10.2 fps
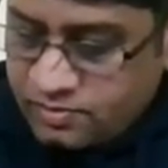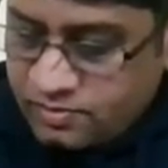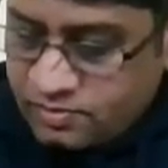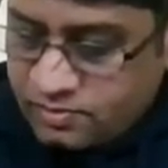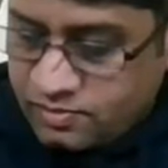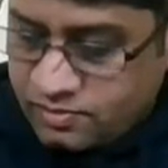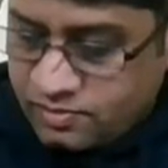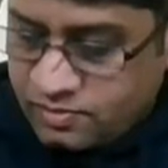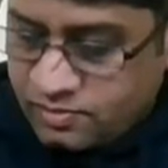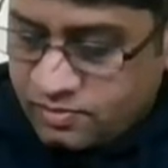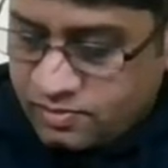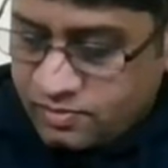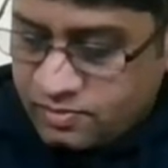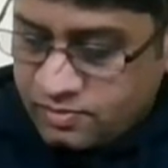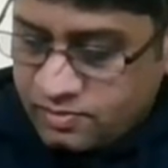
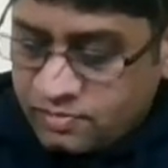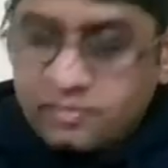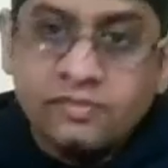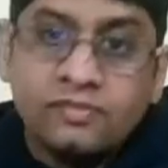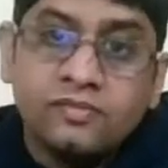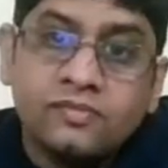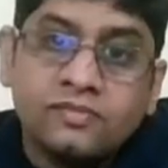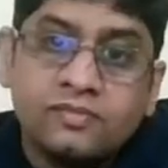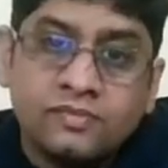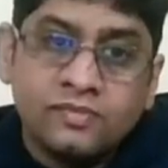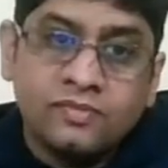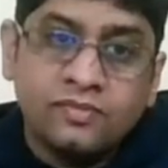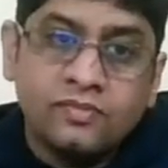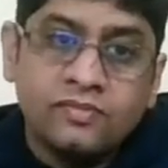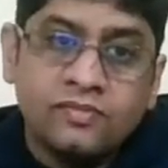
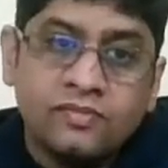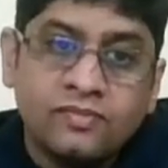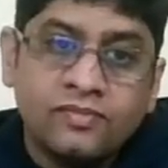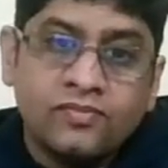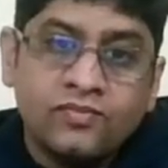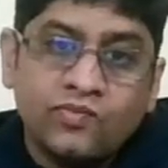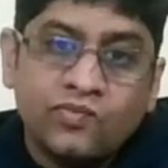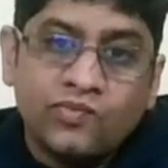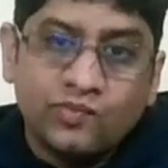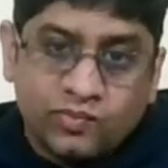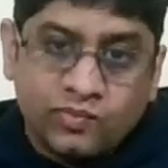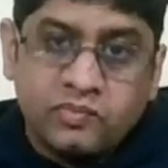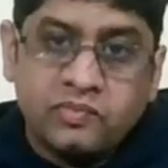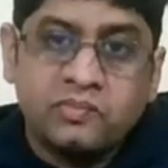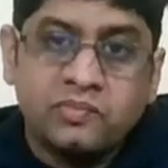
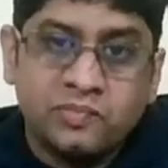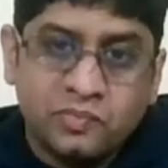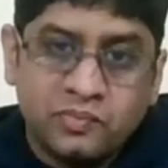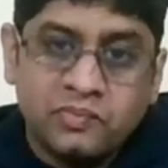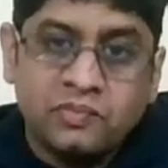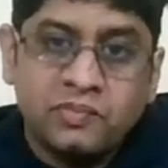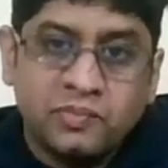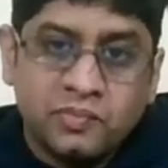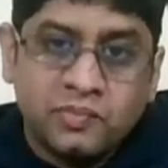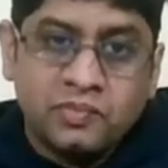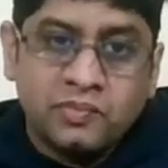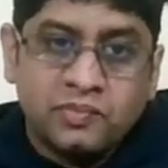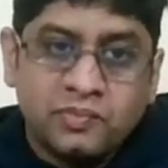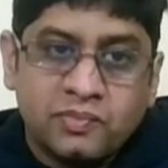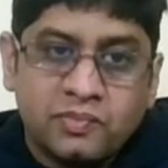
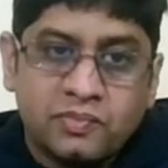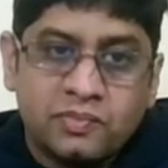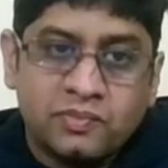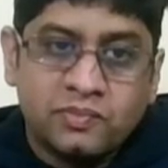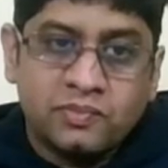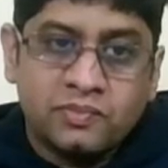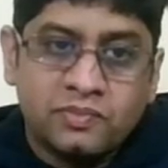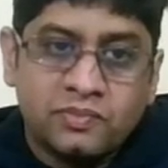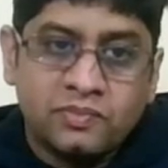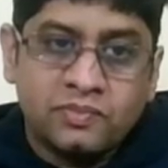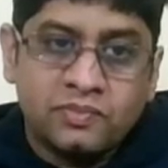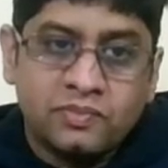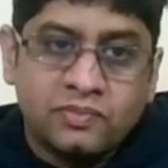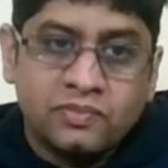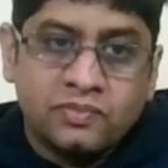
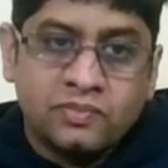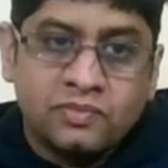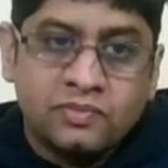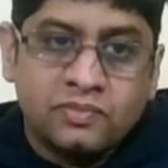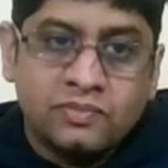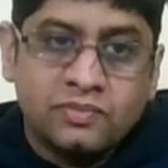This person isn't speaking.